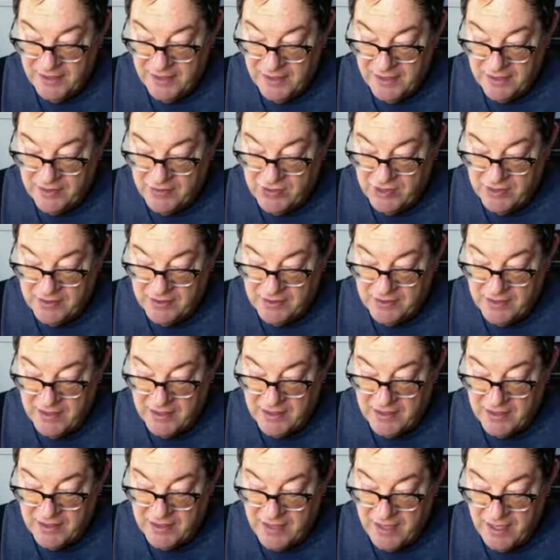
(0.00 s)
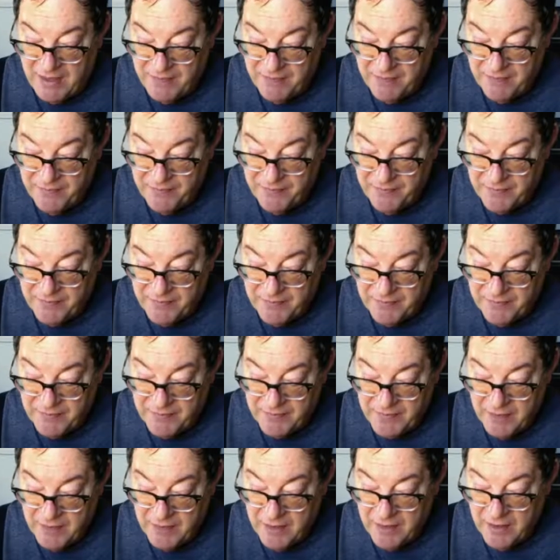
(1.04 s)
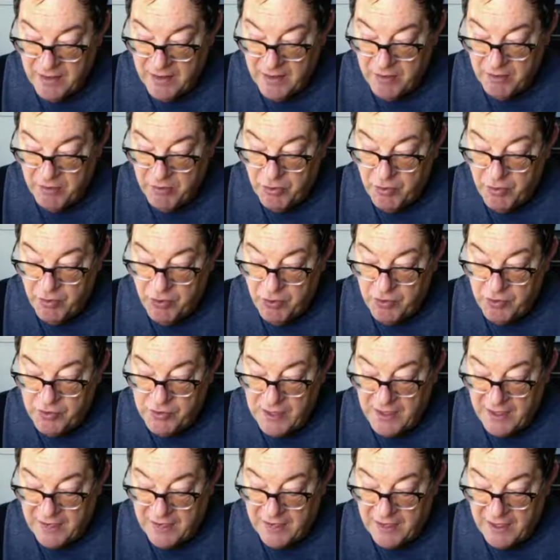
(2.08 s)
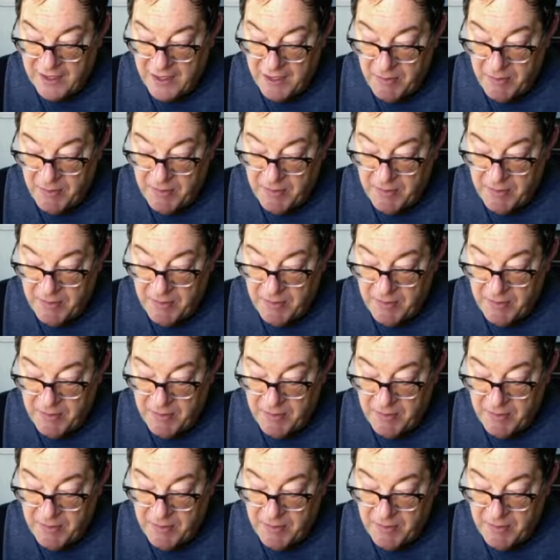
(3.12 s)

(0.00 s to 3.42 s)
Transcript: And Jesus said to them, But who do you say that I am?